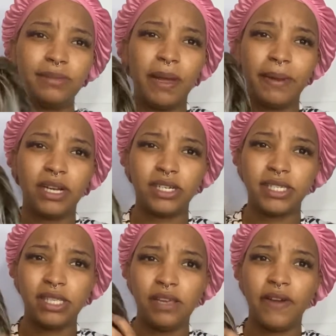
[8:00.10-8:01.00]
Maybe I'll
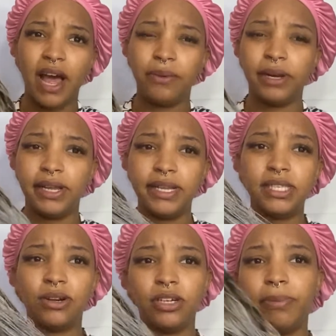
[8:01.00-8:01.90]
just leave it how it is.
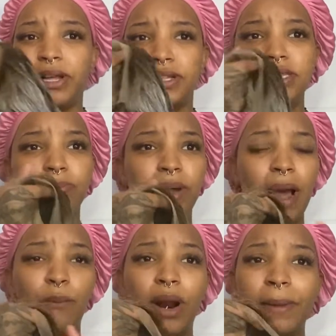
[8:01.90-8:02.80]
It all depends. But
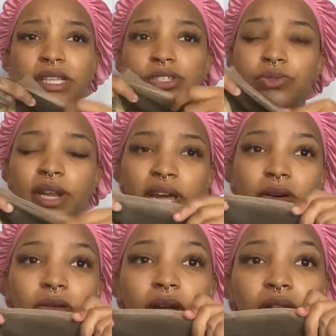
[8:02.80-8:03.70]
what I'm about to do
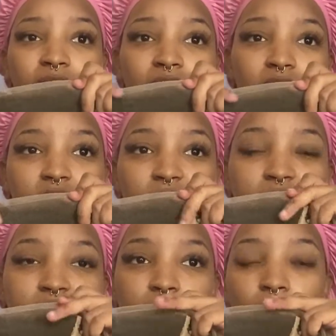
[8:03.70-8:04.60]
now
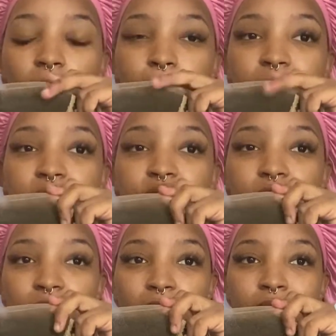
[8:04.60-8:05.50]
is um, bleach the
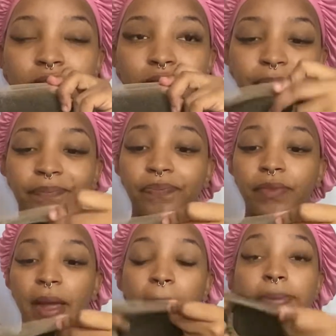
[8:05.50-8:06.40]
knots
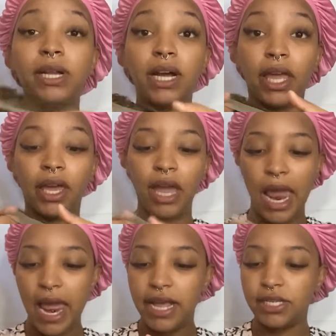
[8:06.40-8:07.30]
and pluck it.
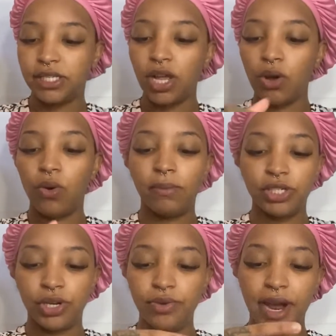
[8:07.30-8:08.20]
So I'm gonna
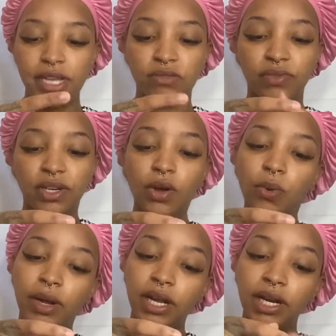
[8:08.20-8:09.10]
show you guys really
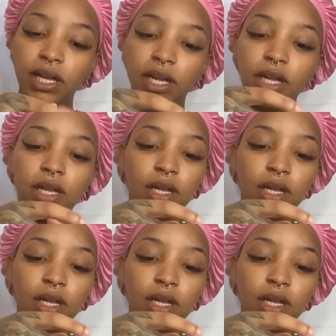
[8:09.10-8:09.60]
quickly